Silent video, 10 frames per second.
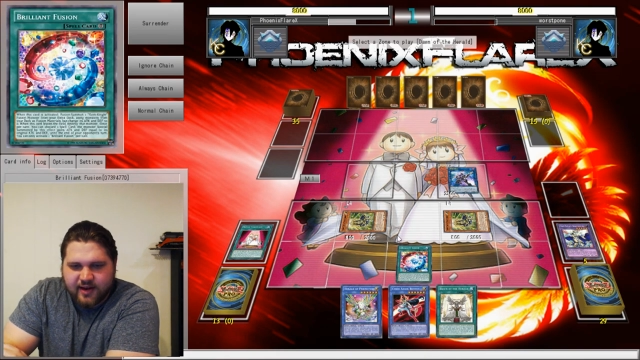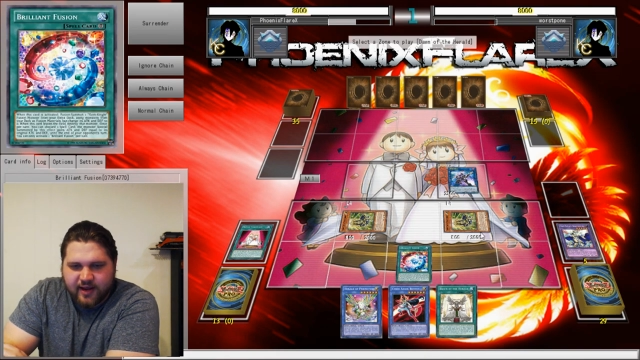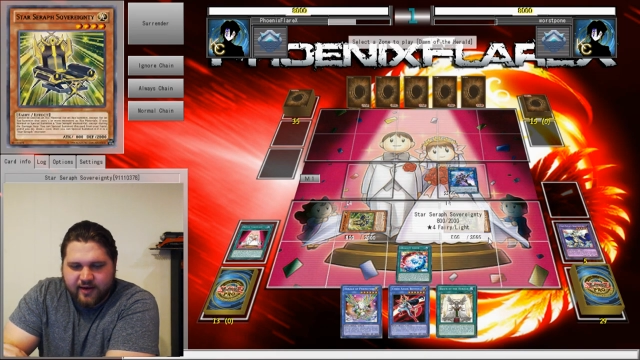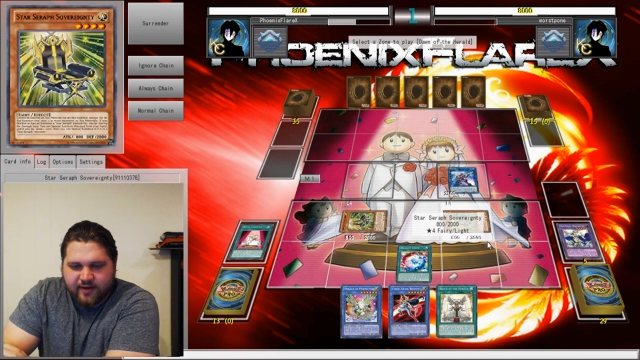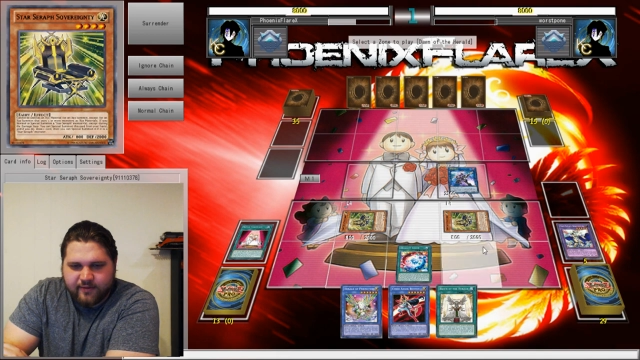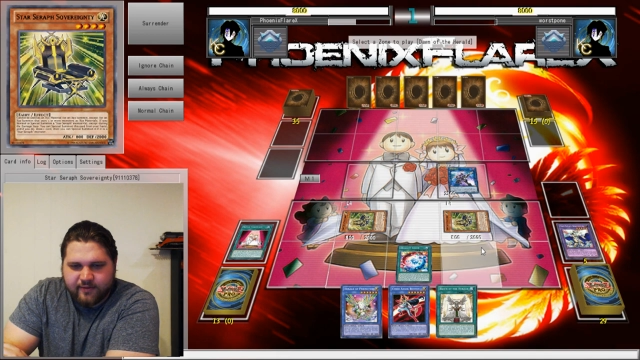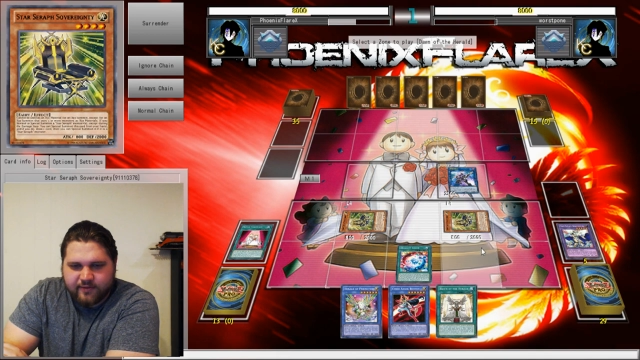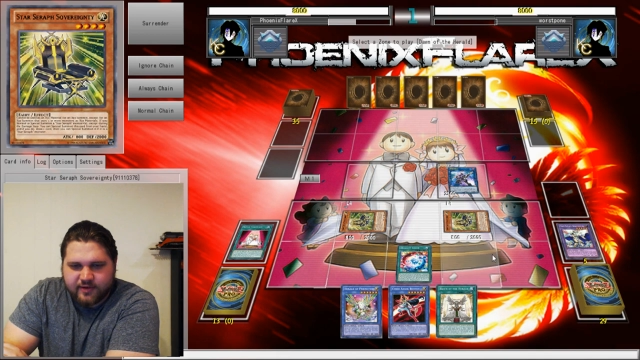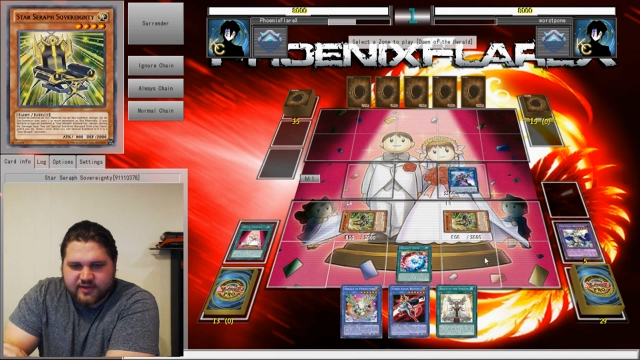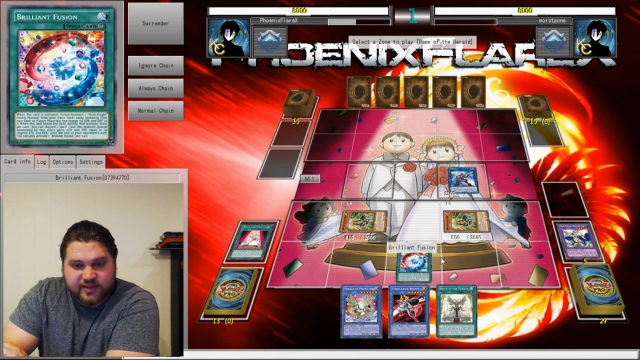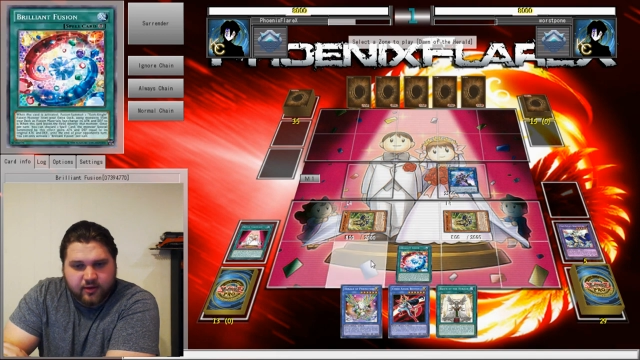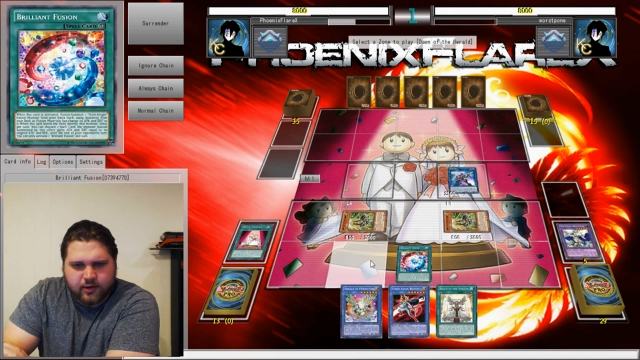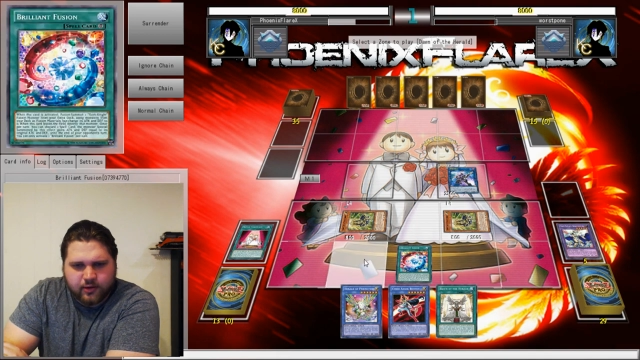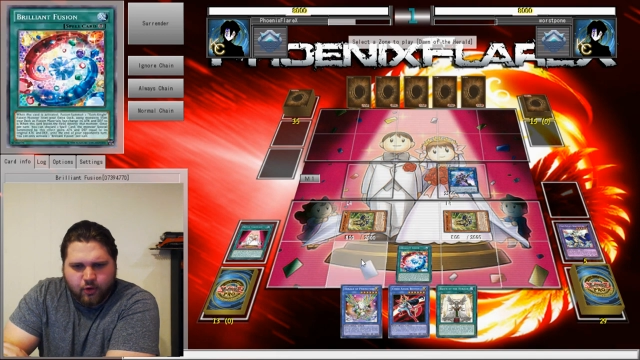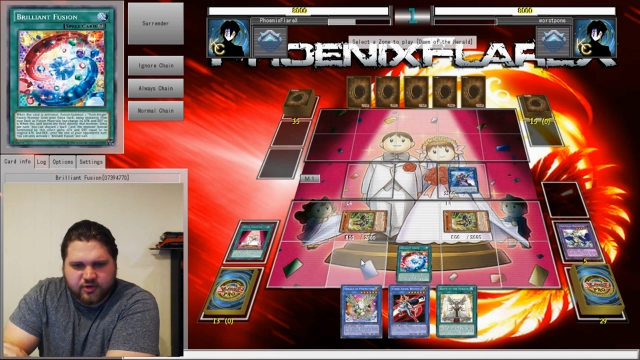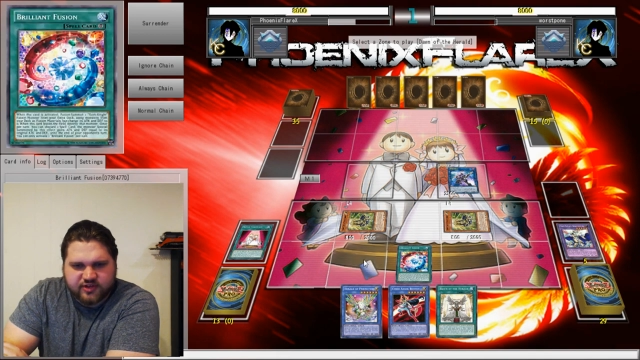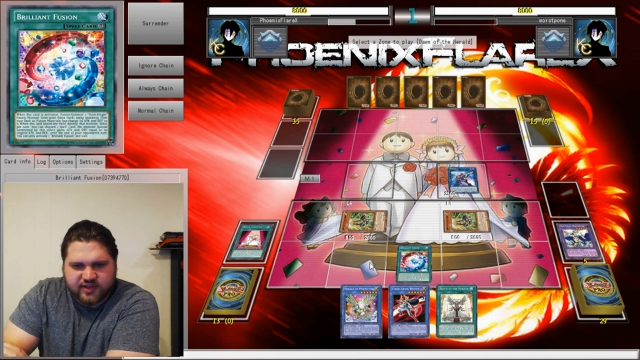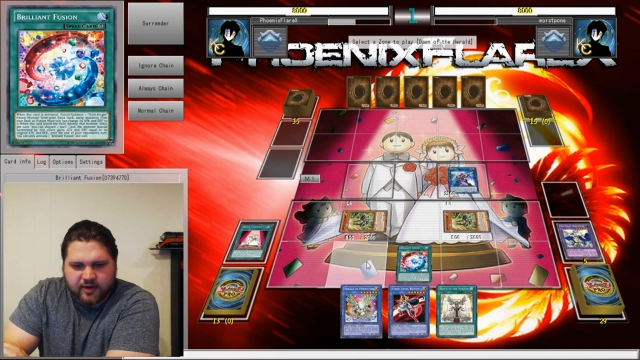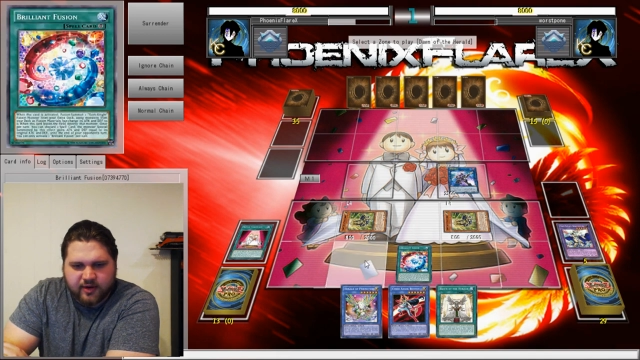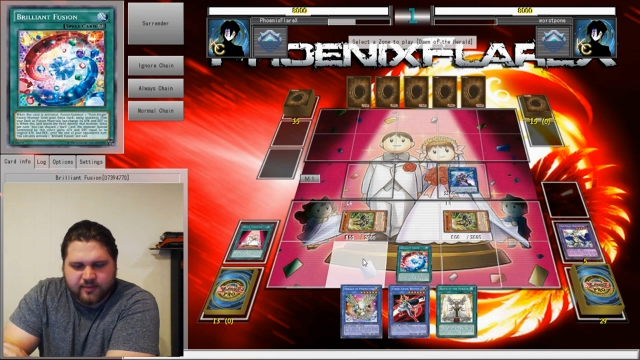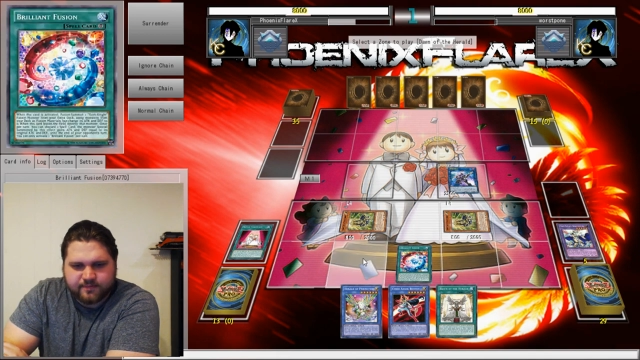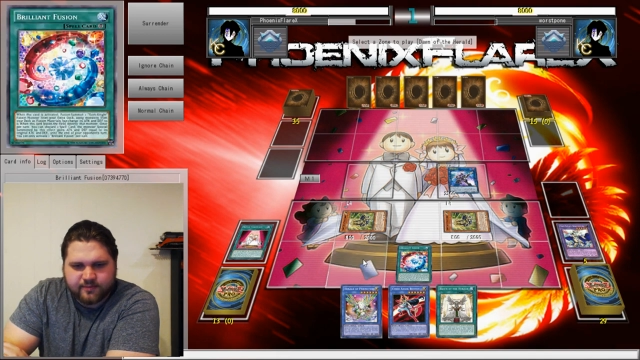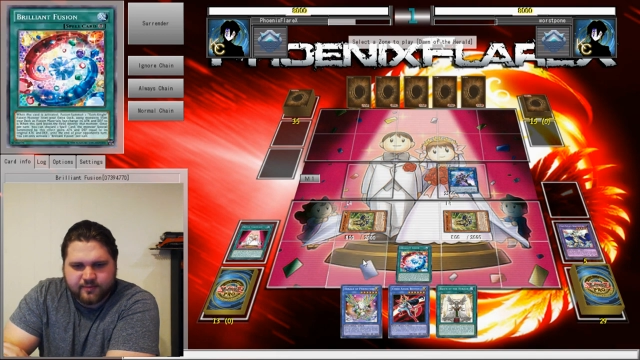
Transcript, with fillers: have still a normal summon.